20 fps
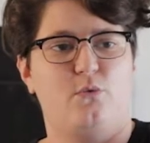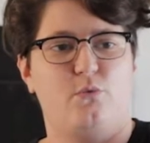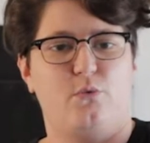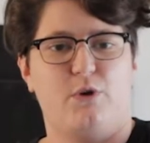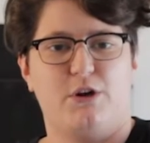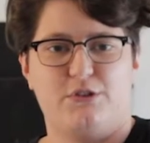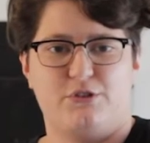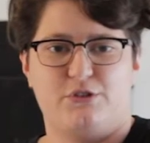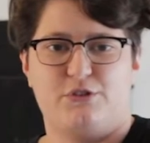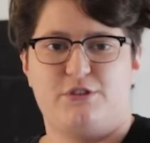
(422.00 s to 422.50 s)

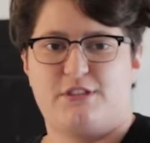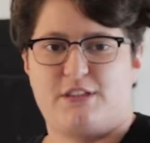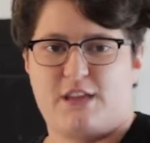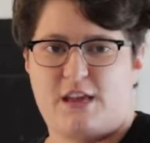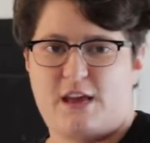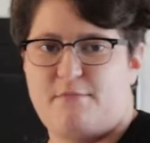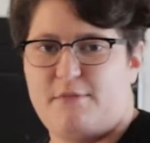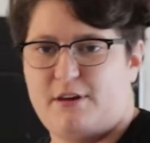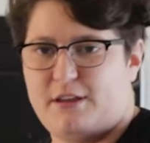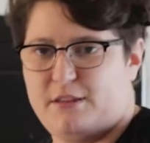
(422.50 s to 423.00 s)
want to
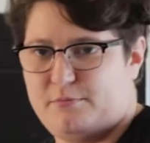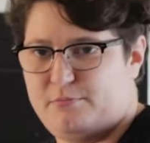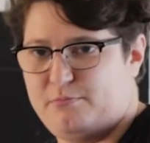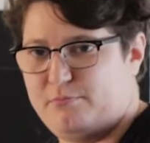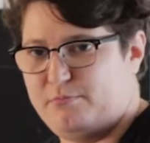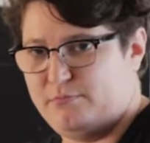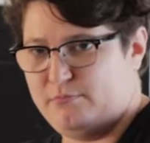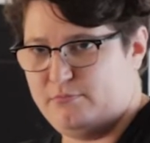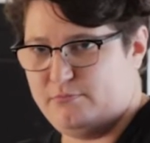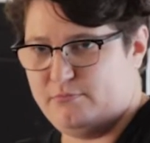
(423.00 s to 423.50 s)
scam other
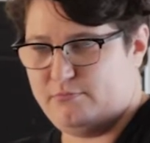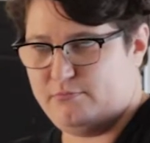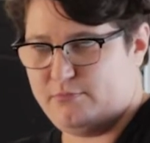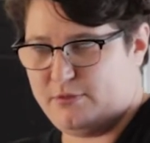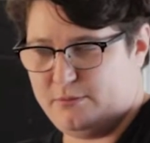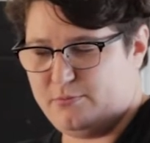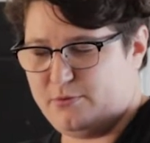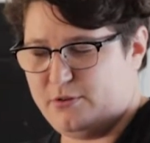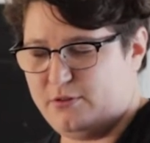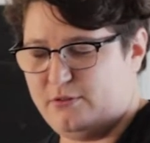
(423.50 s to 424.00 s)

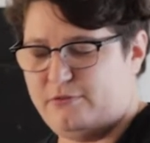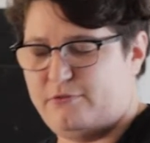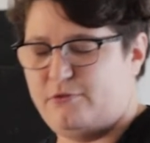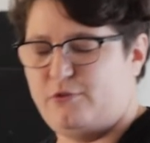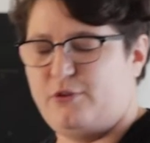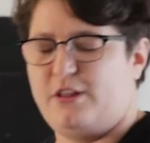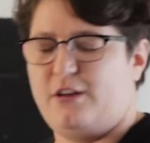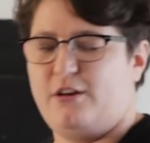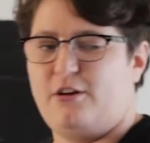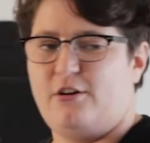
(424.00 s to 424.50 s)
people
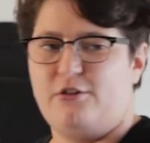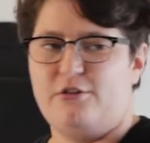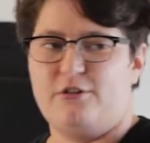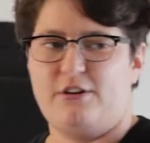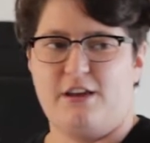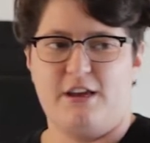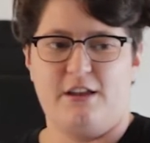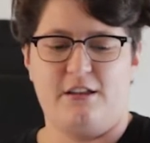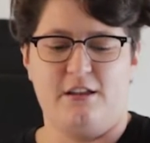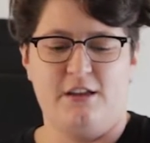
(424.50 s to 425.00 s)
for their
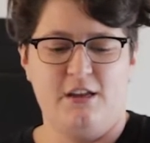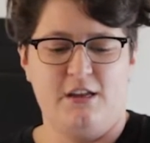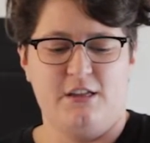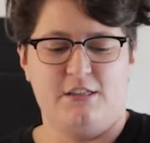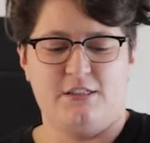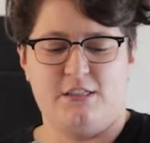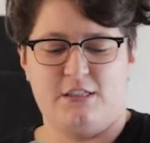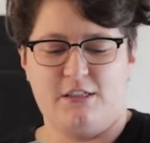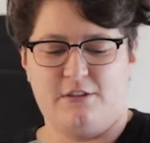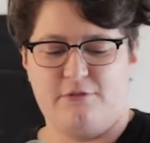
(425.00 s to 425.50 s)
own gain.
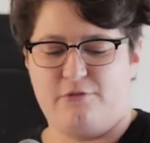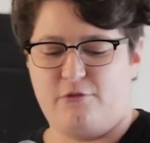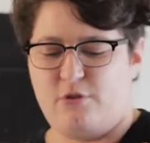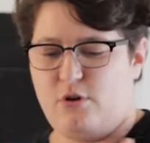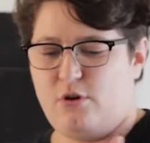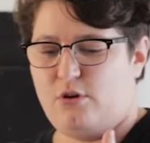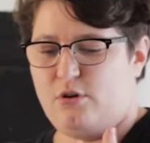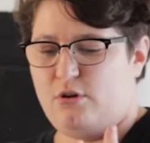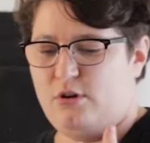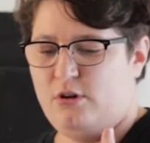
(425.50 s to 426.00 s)
It's either
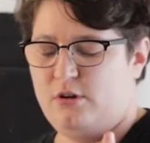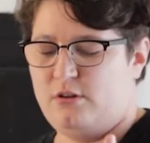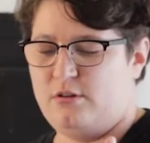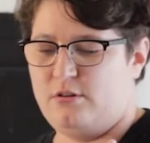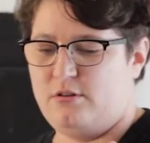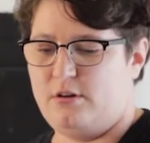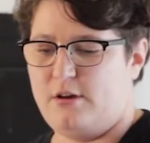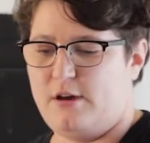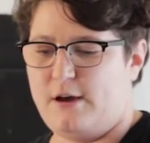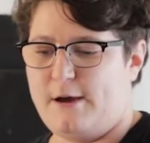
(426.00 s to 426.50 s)
for
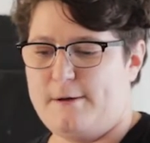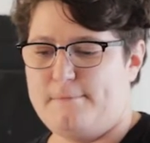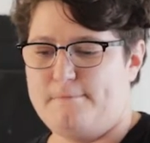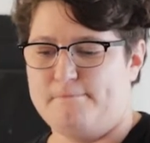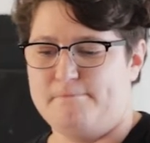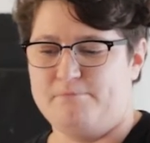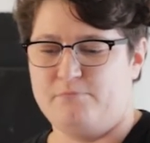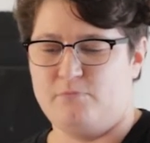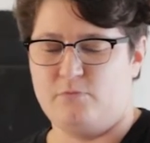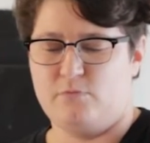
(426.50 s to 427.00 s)

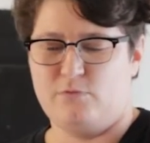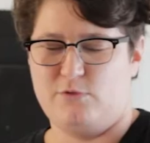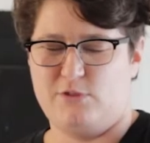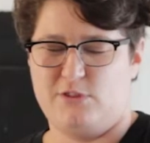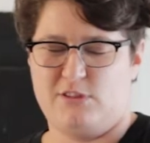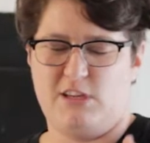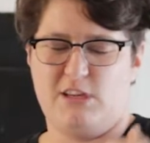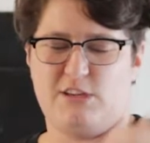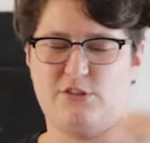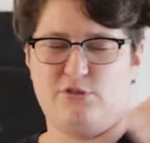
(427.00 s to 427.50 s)

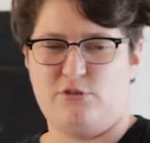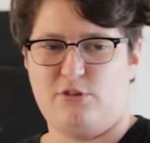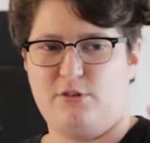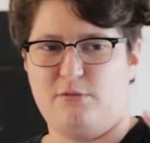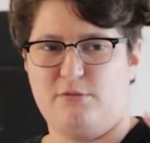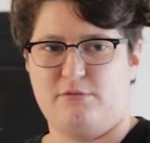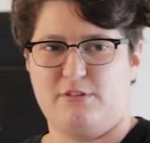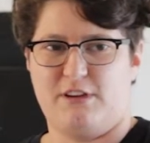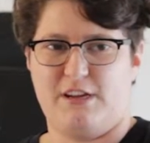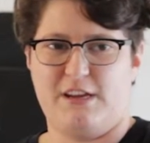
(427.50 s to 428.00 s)

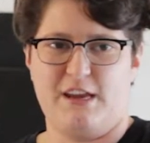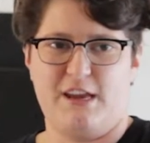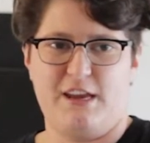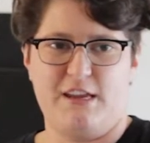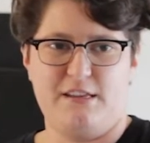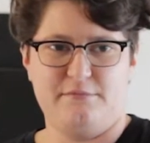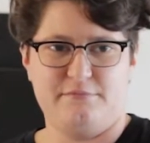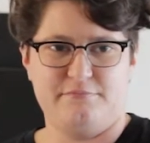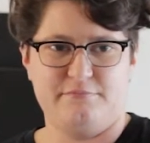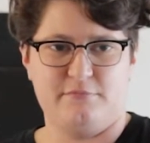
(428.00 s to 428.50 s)
sexual
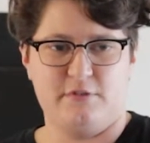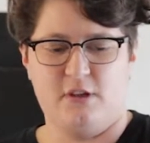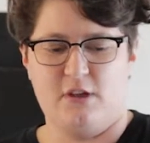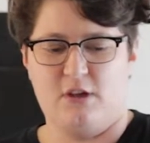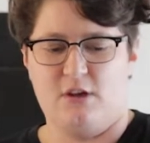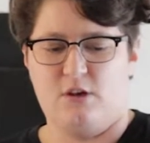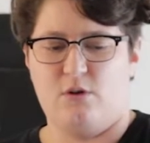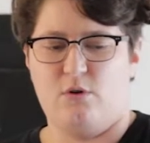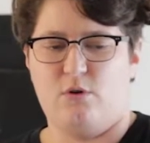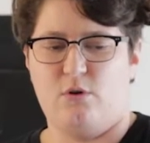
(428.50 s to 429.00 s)
gain
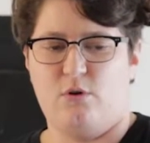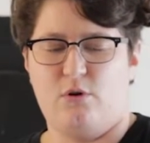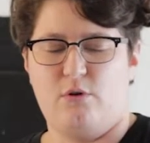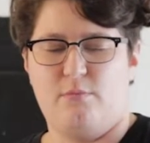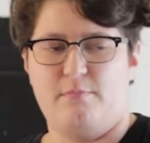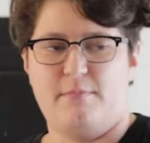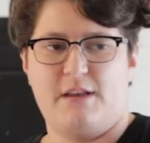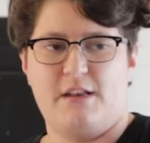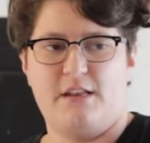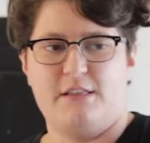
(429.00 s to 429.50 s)
or
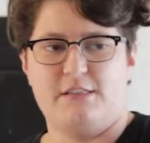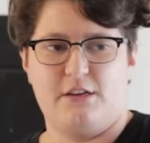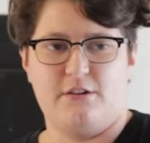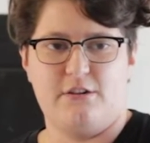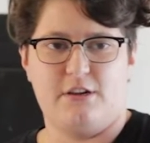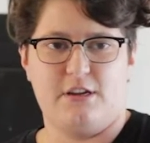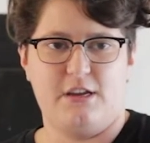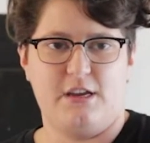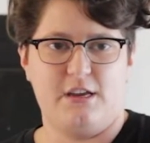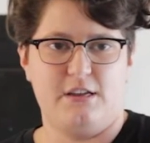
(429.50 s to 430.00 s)

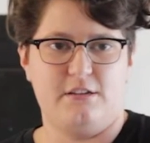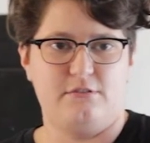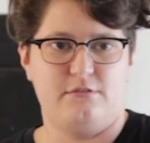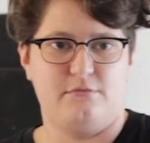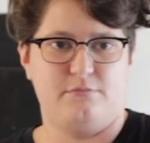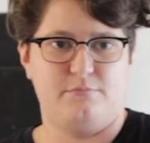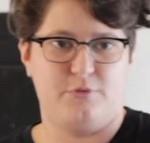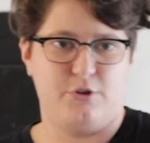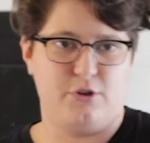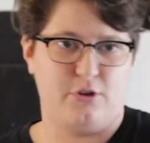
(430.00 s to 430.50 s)
monetary
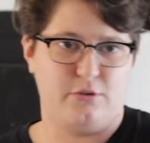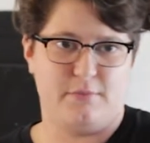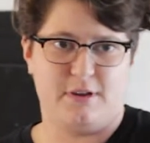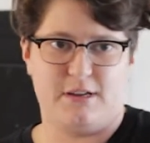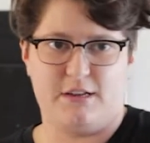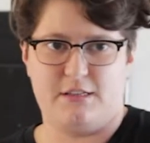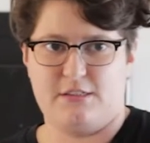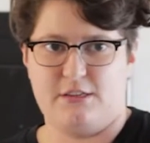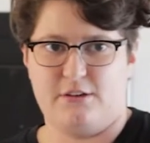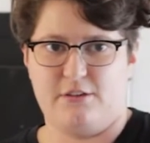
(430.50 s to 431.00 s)
gain, pure
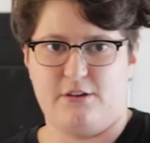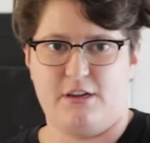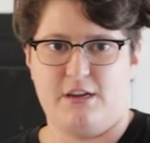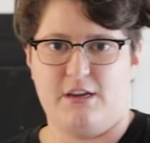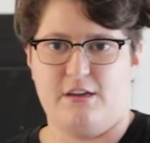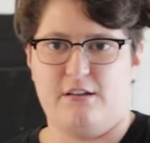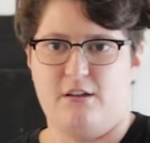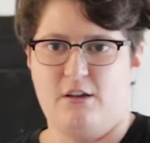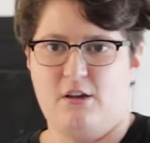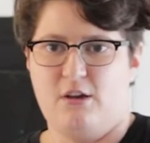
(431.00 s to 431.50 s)
monetary
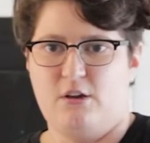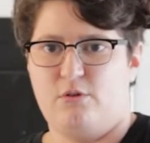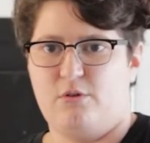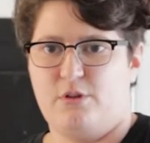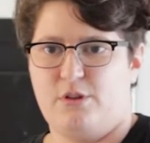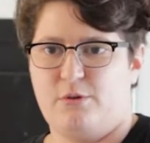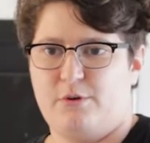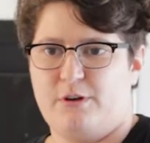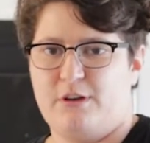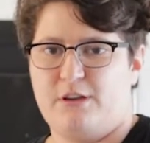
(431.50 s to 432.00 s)
gain,
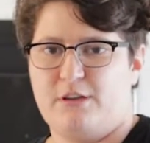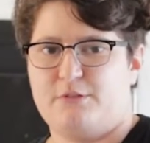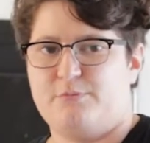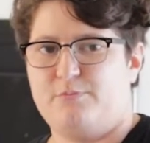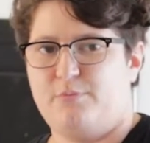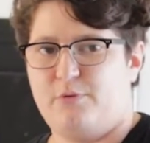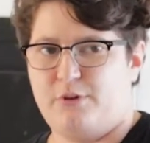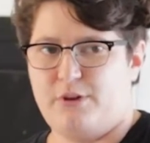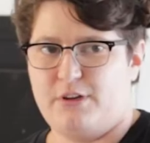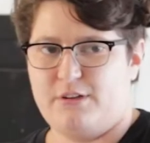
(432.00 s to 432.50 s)
or they want to
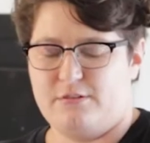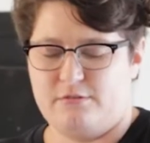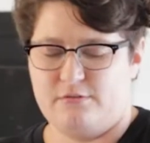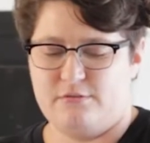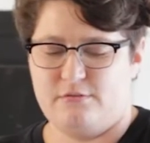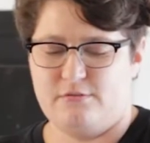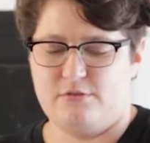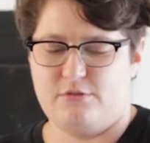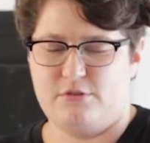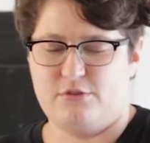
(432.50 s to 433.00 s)
exploit
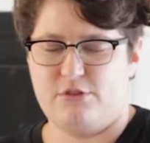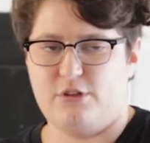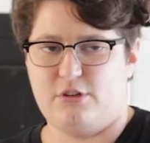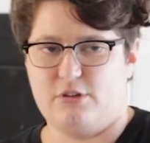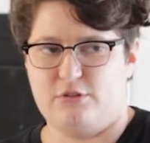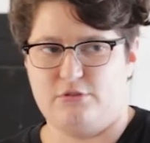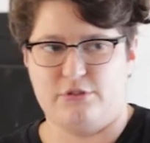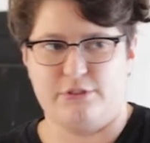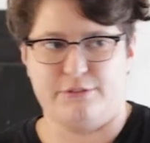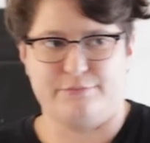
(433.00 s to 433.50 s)

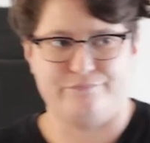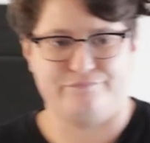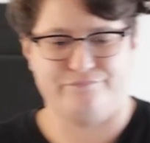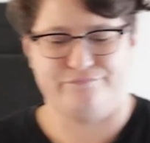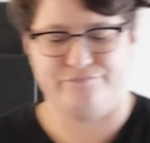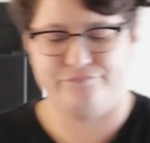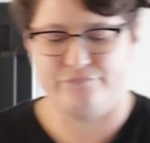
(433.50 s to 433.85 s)
children,